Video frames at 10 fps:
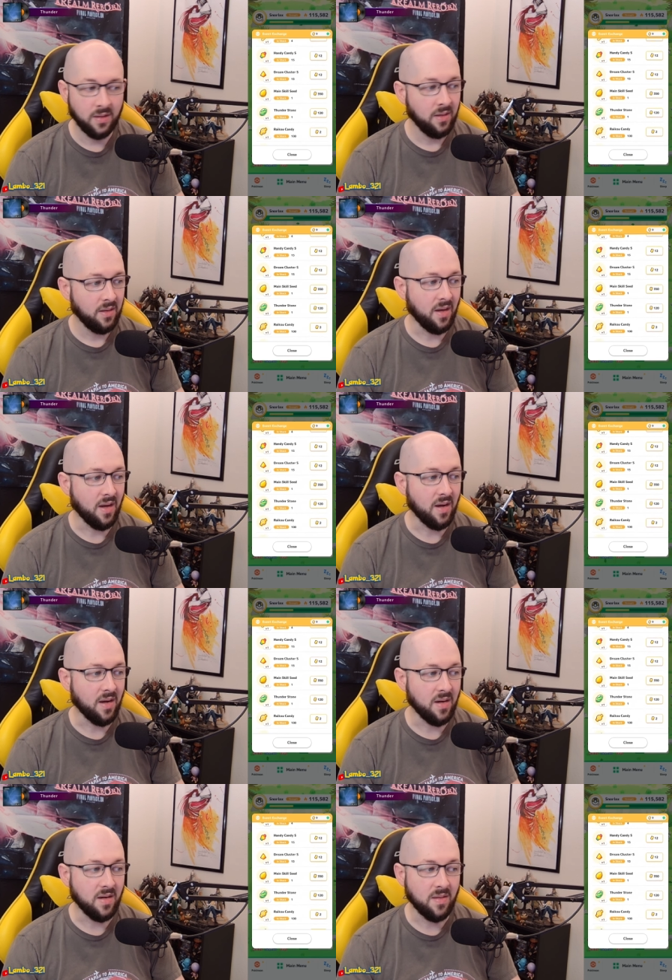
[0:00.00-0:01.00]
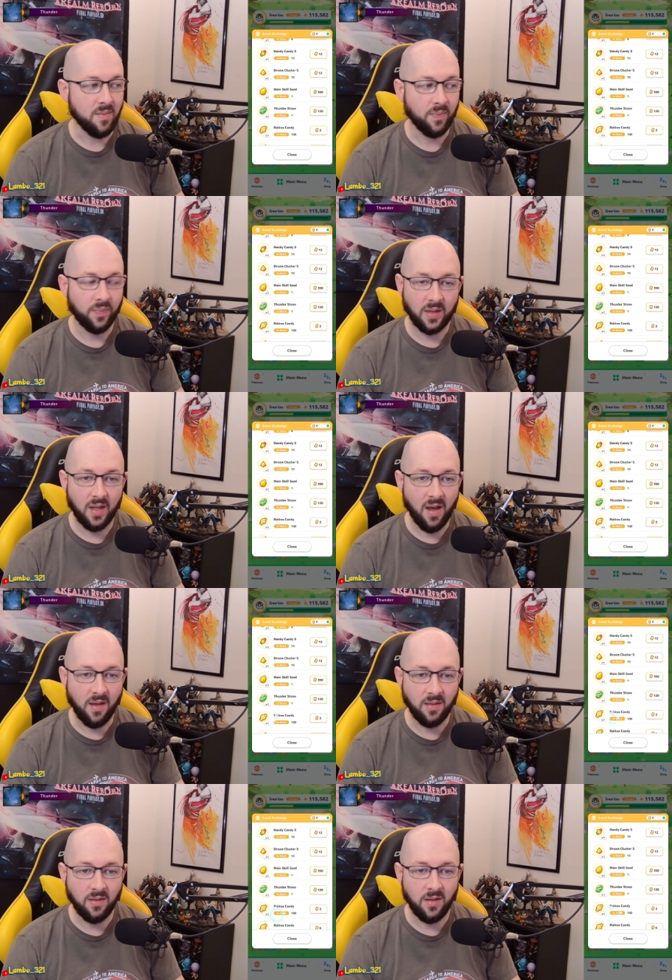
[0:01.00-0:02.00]
Um, I
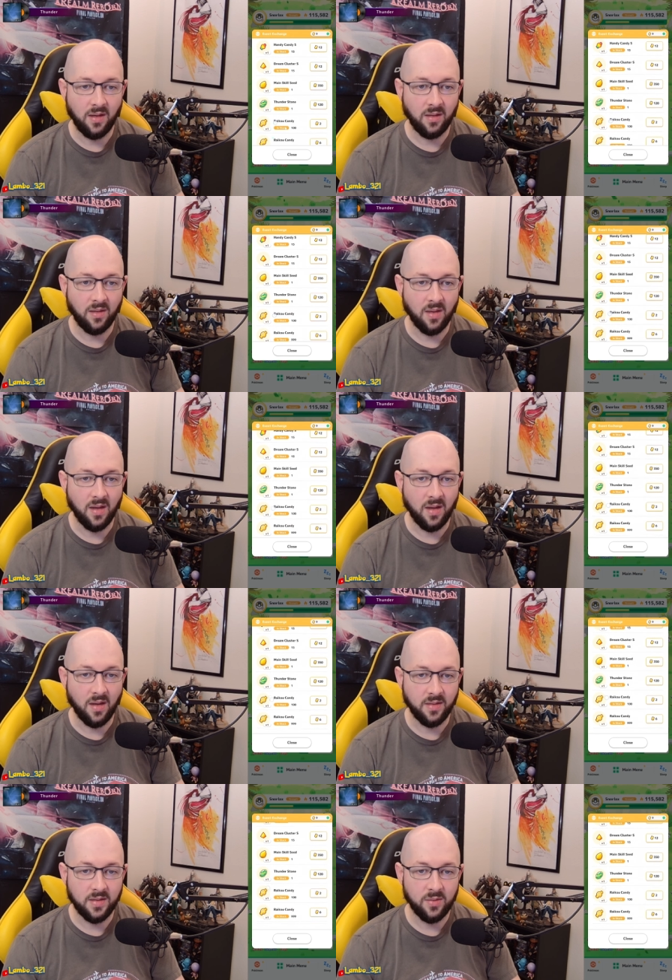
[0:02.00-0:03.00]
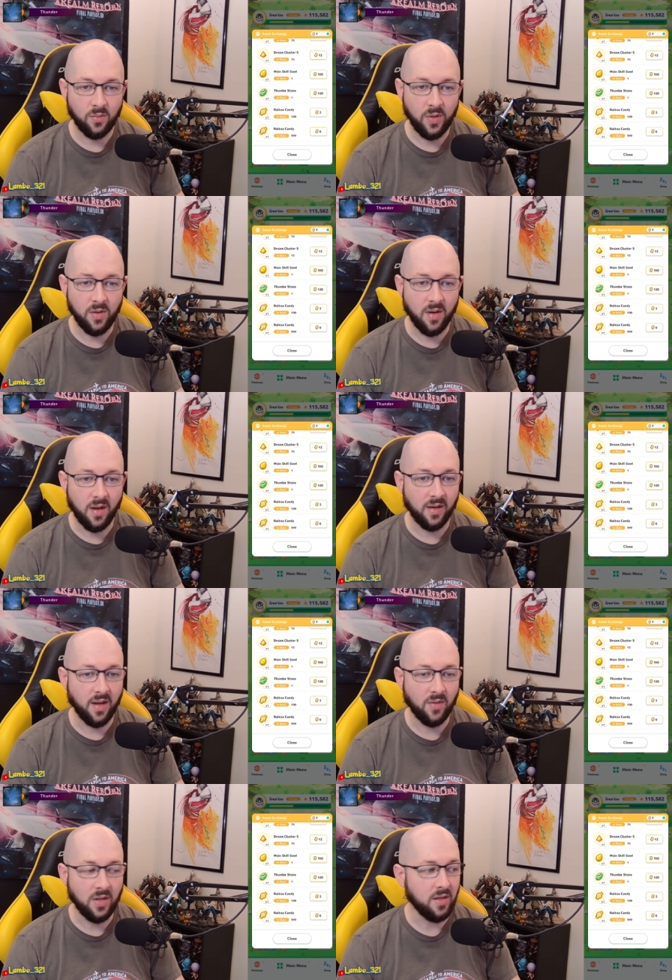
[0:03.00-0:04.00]
think that we are not going to
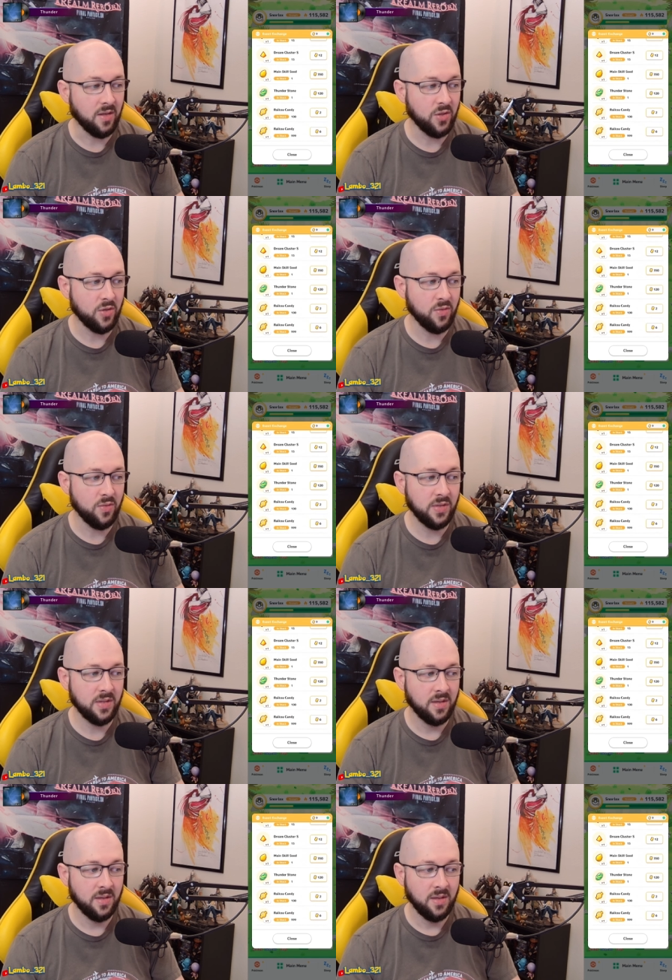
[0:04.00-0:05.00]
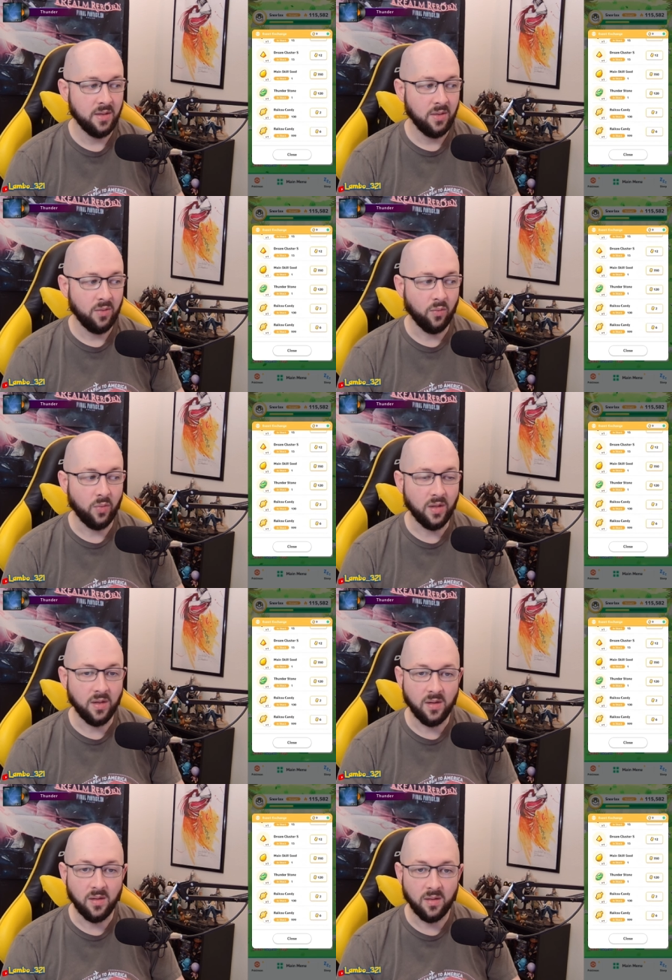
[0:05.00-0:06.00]
have any issues
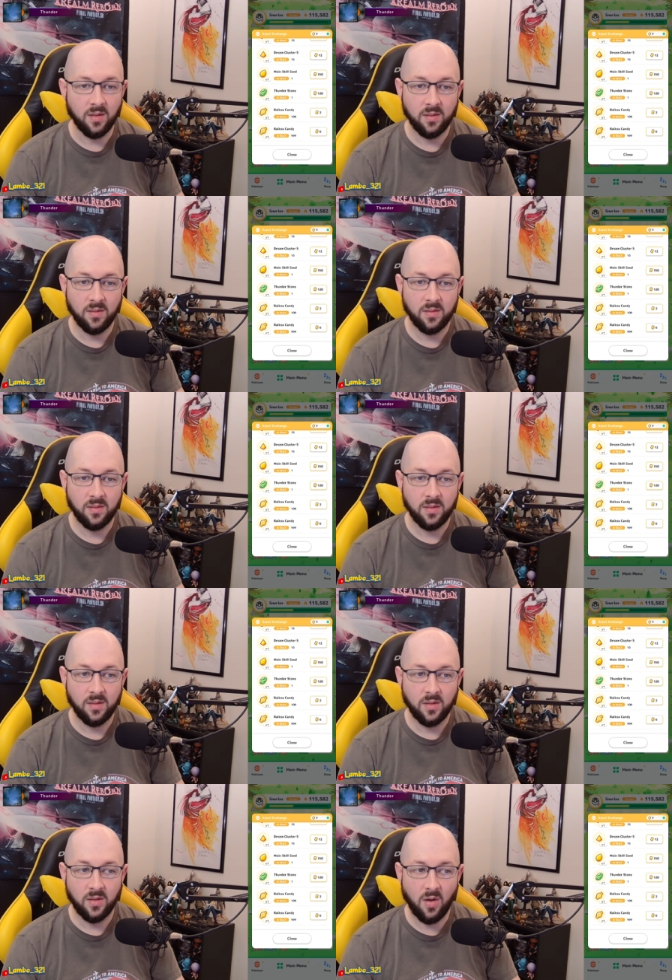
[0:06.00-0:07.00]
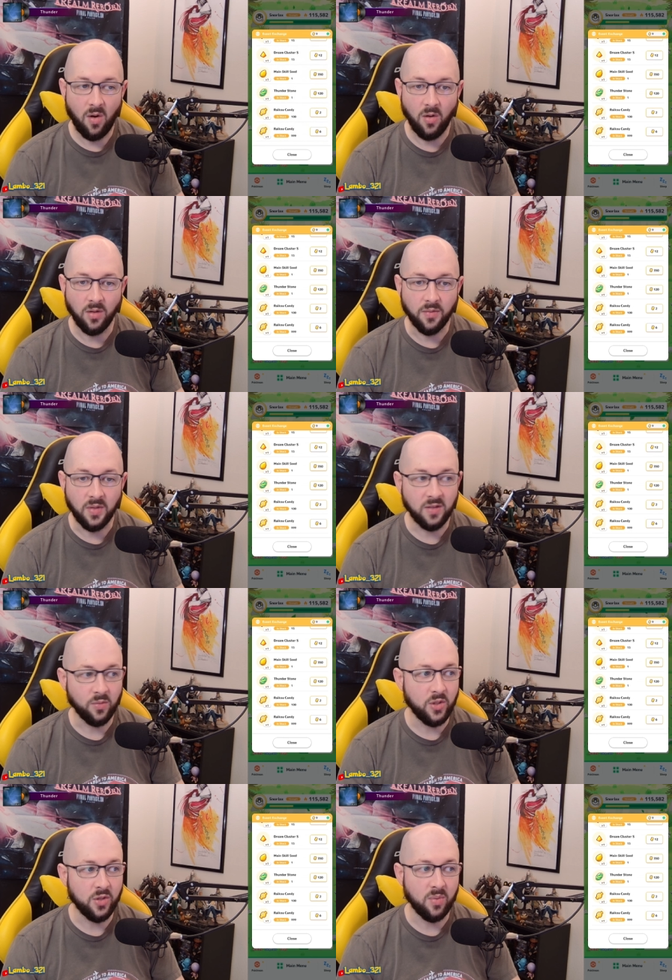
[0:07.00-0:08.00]
with all of this.
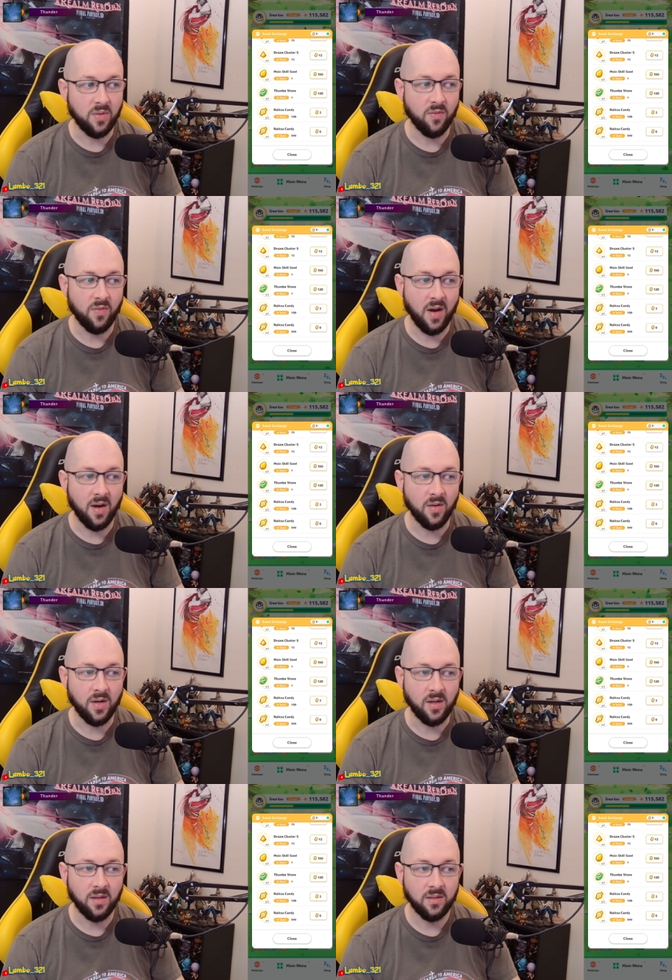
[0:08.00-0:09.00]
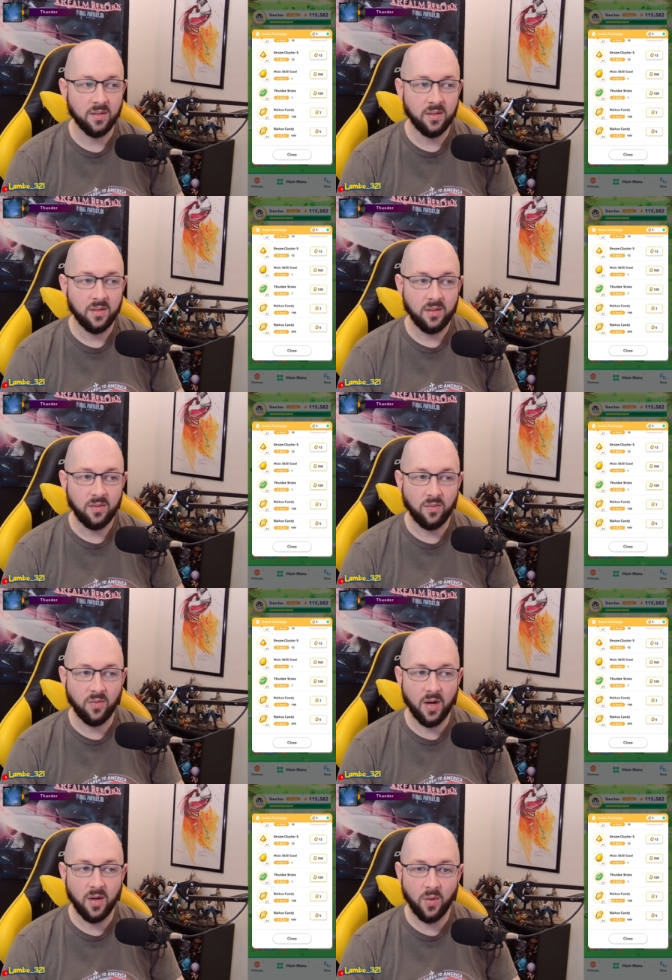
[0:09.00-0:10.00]
We should be very,
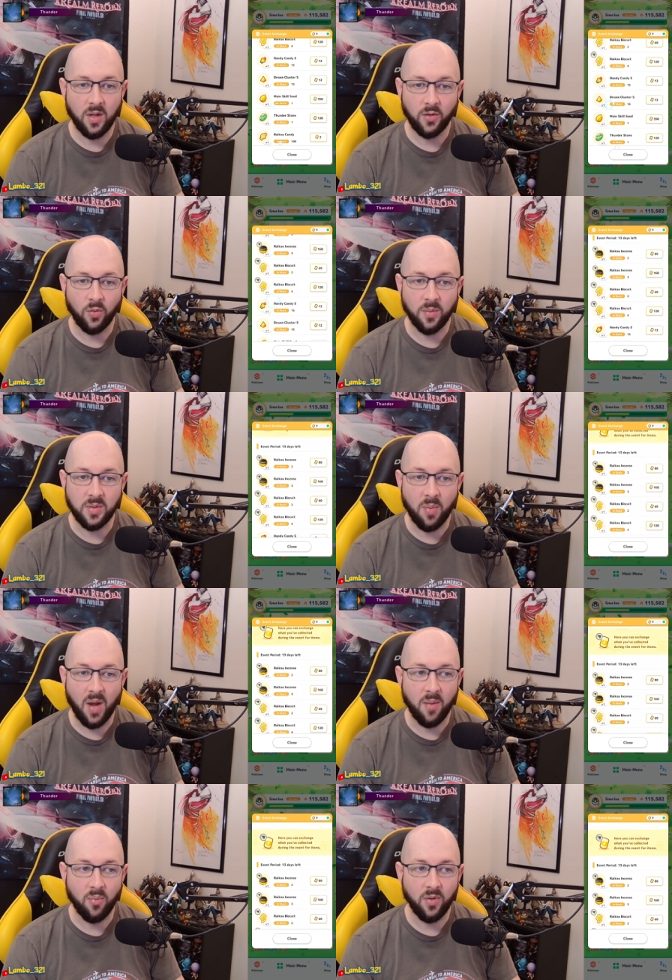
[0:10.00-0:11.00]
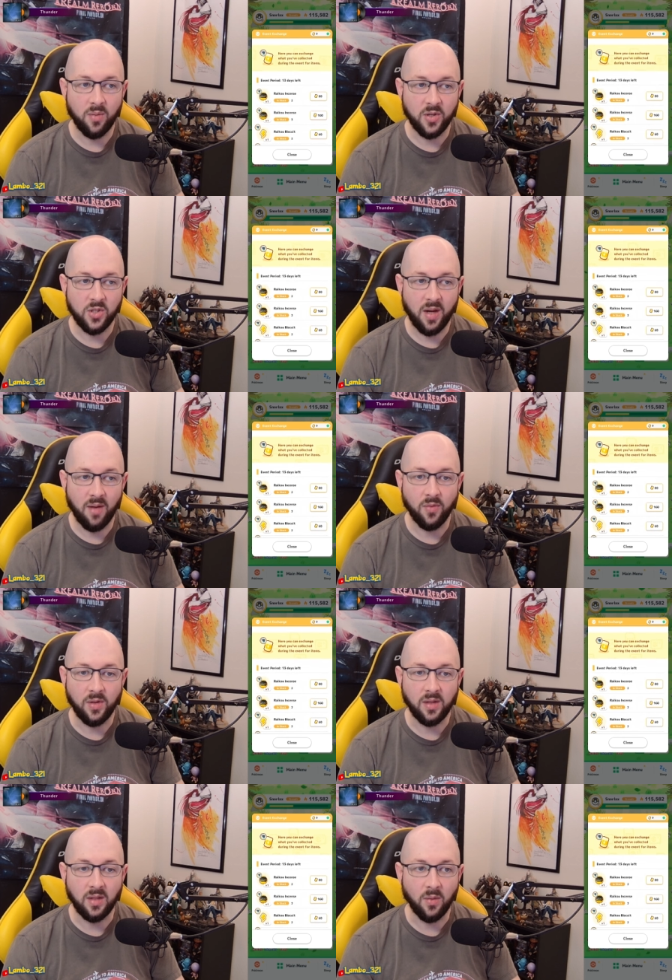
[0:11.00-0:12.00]
very well equipped to buy pretty much
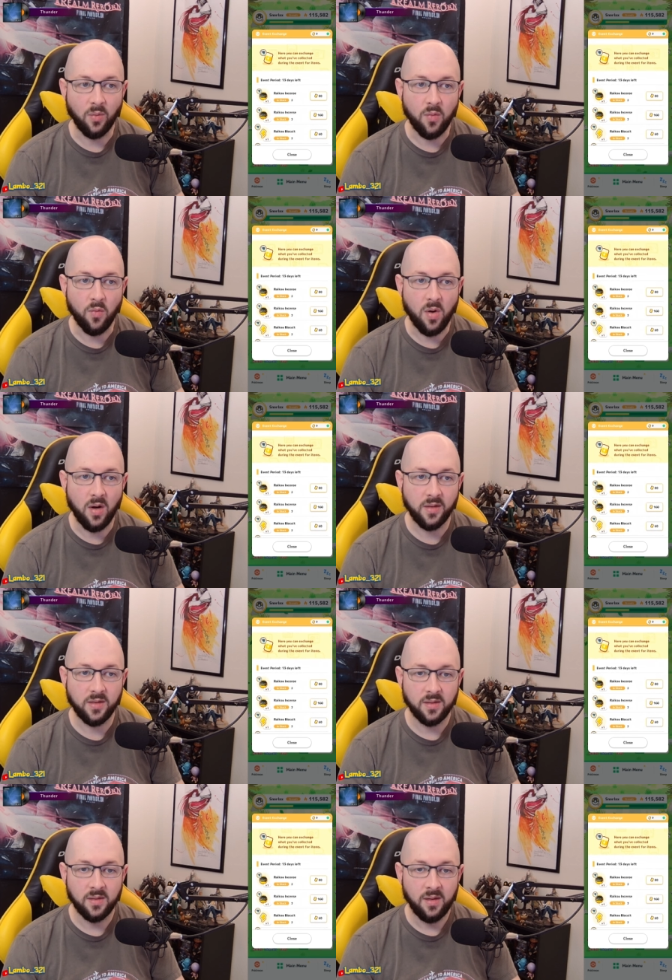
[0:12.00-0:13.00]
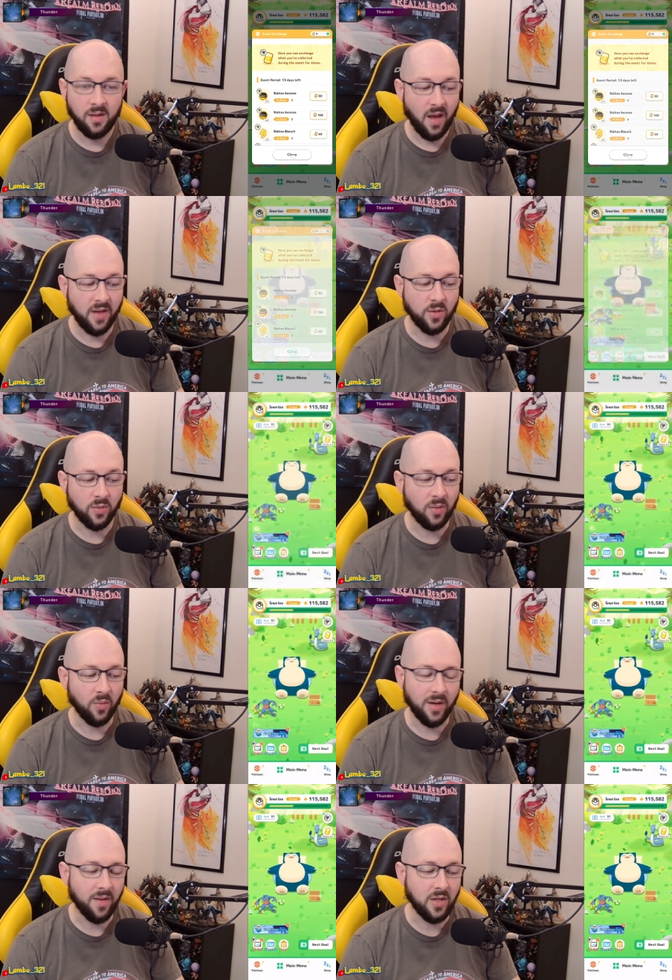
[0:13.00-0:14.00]
everything that we want. I don't think we're
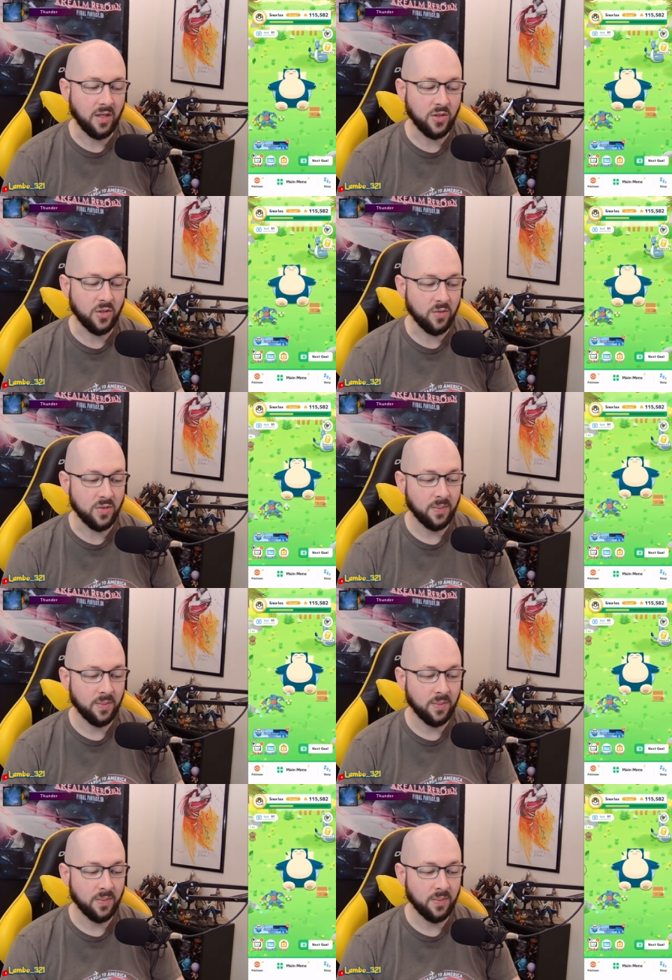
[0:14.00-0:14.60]
going to have any issues.